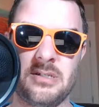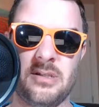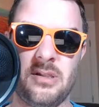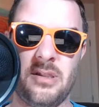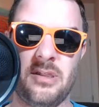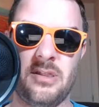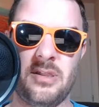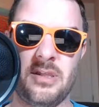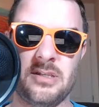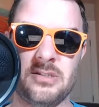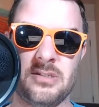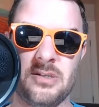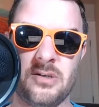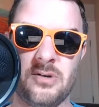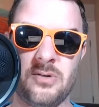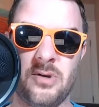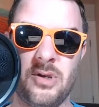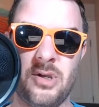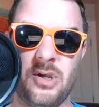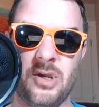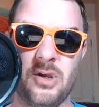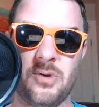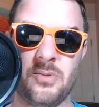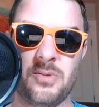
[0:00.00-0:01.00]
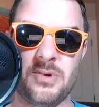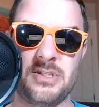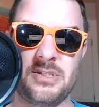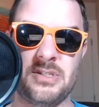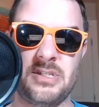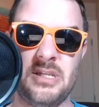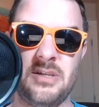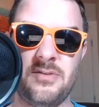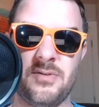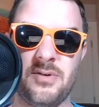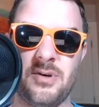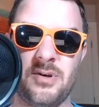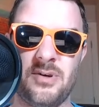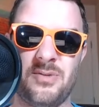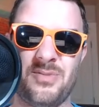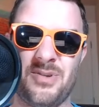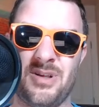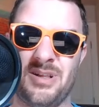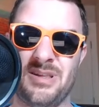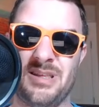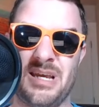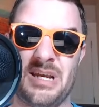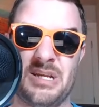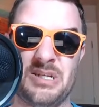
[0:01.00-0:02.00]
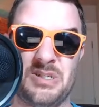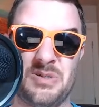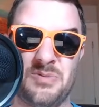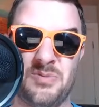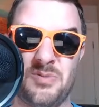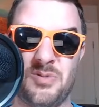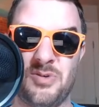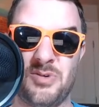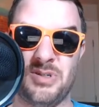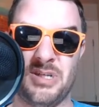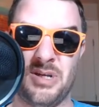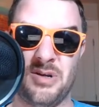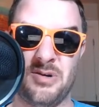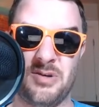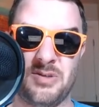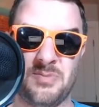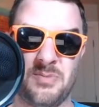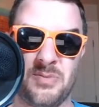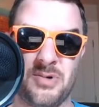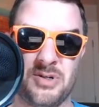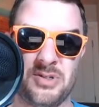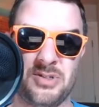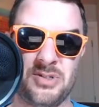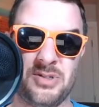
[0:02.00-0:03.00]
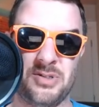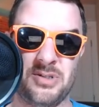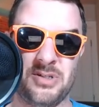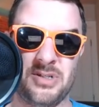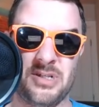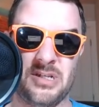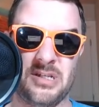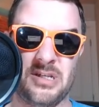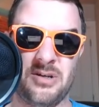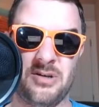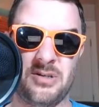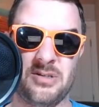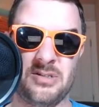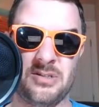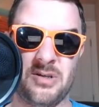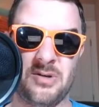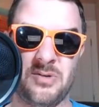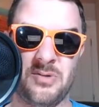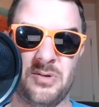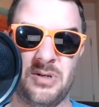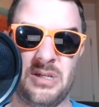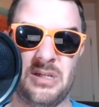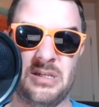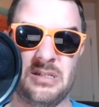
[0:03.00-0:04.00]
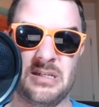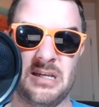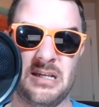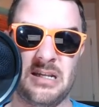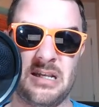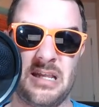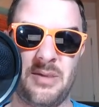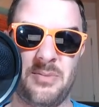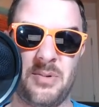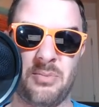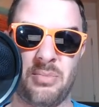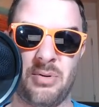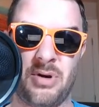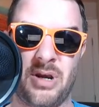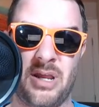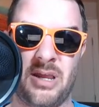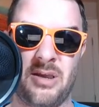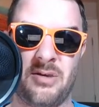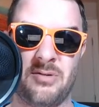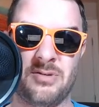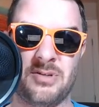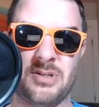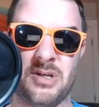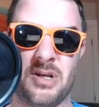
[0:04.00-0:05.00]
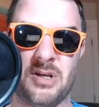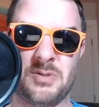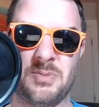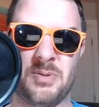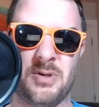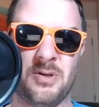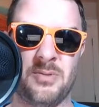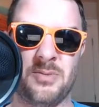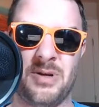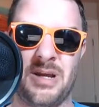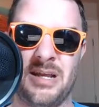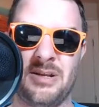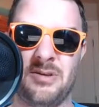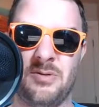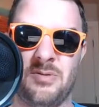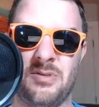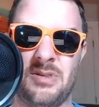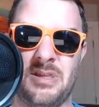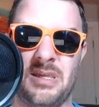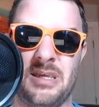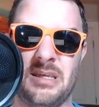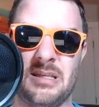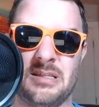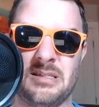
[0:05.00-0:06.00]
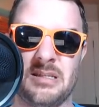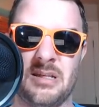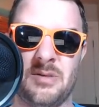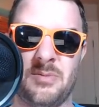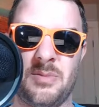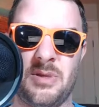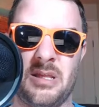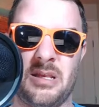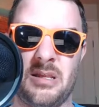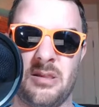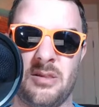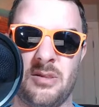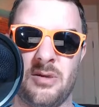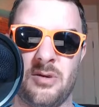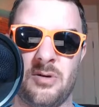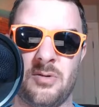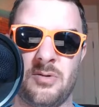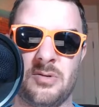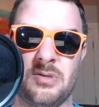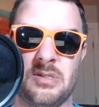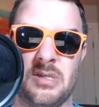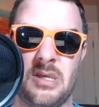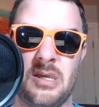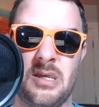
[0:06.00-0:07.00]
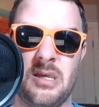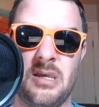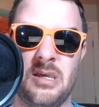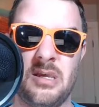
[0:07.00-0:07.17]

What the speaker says: think so. Receiver, Elijah Moore, Terrence Marshall, Kadarius Toney, Dynamic Brown, Josh Palmer. I don't think it's going to be any of those.